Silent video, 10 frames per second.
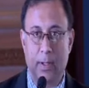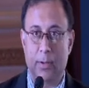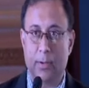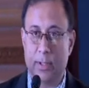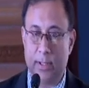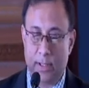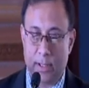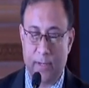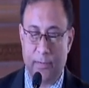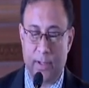So this is a
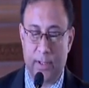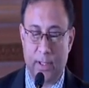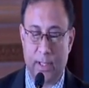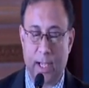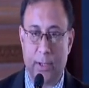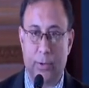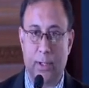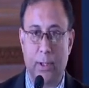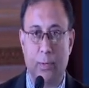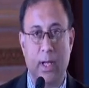differential
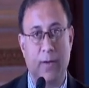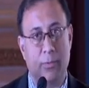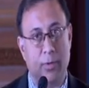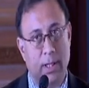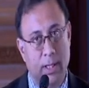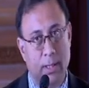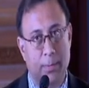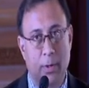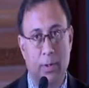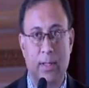diagnosis we have to think
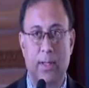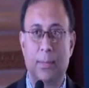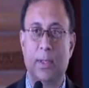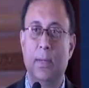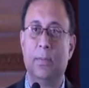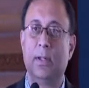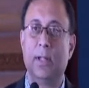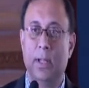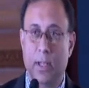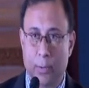about, and sometimes
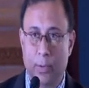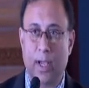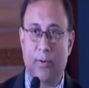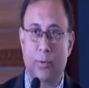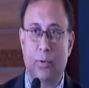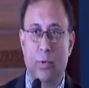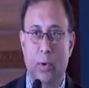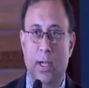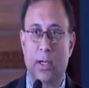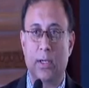we have to
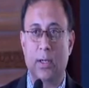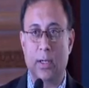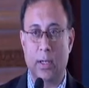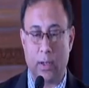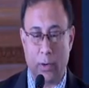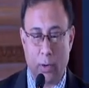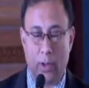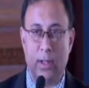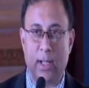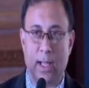look at all
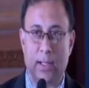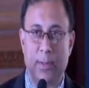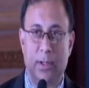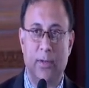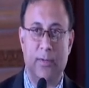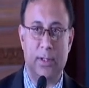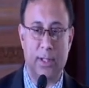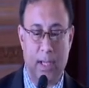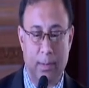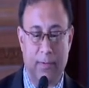the aspects of the
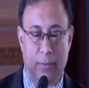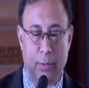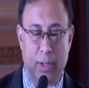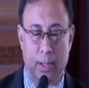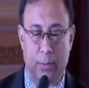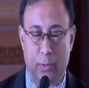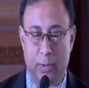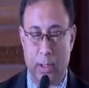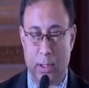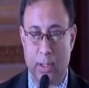child before we come
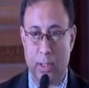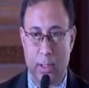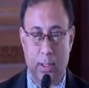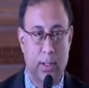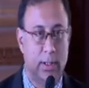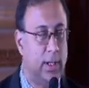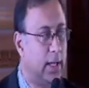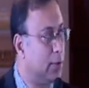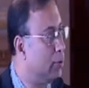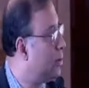to a
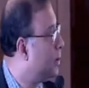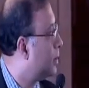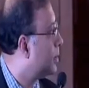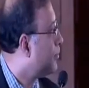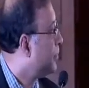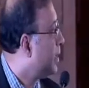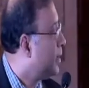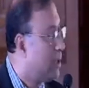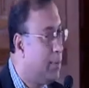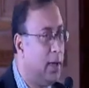diagnosis.
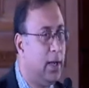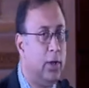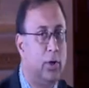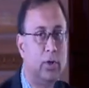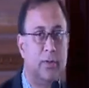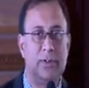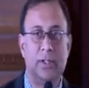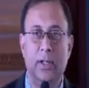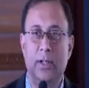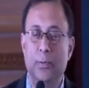Similarly, a lot of
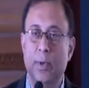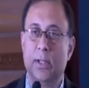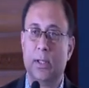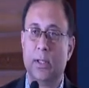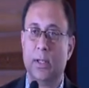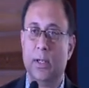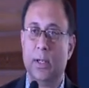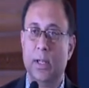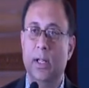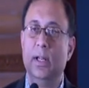children with
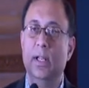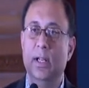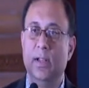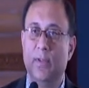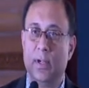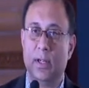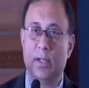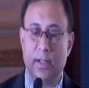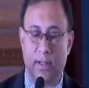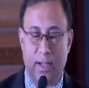learning
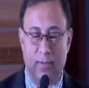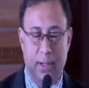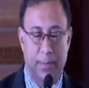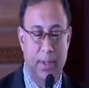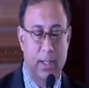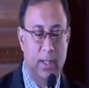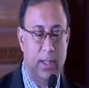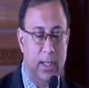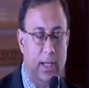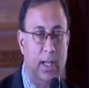difficulties, developmental
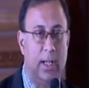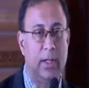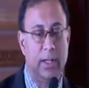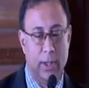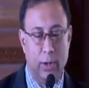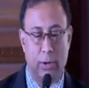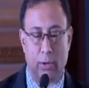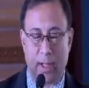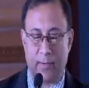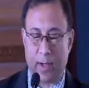delay, they also
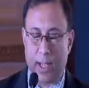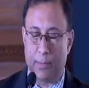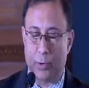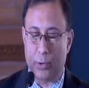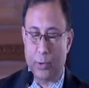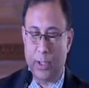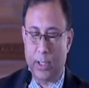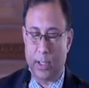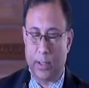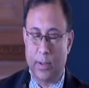have
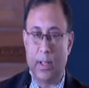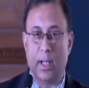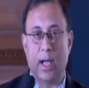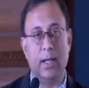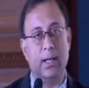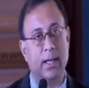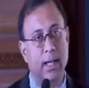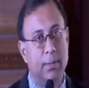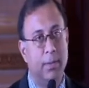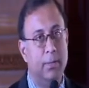hypotonia, and
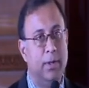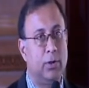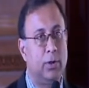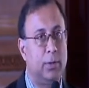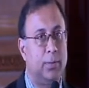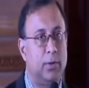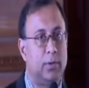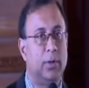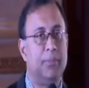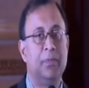again may be thought about,
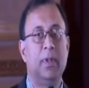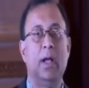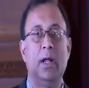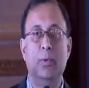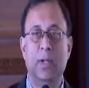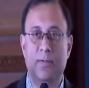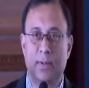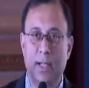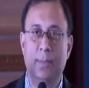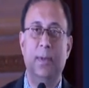and we have
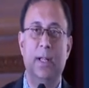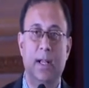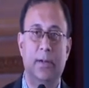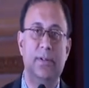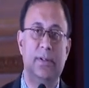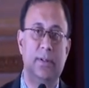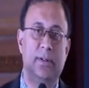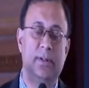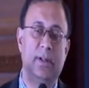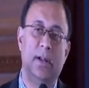seen
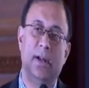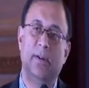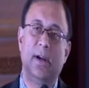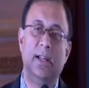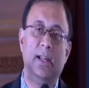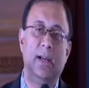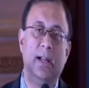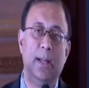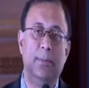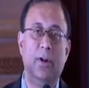pediatricians writing a
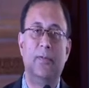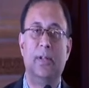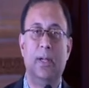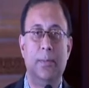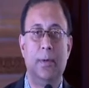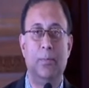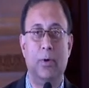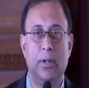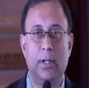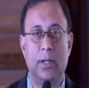label of cerebral
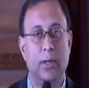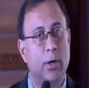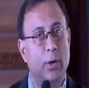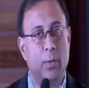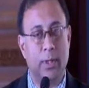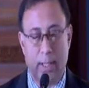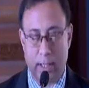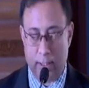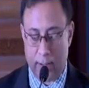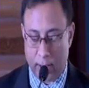palsy when that
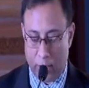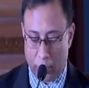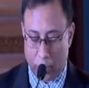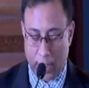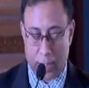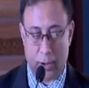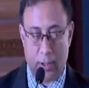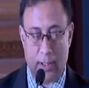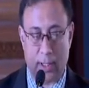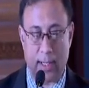is not actually
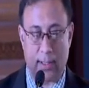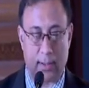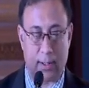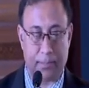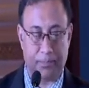the case.